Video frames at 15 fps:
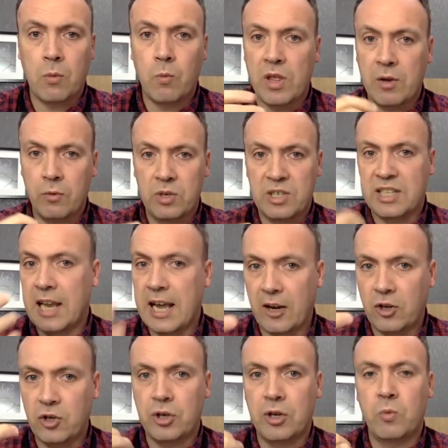whether it was
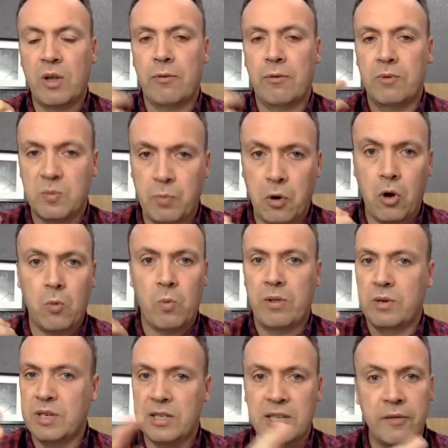lectured, whether it was blocked, whether
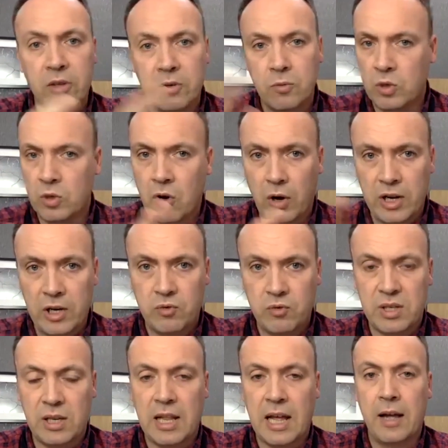it was, we're not
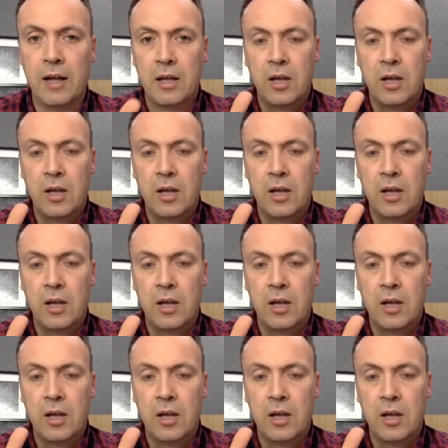interested in that.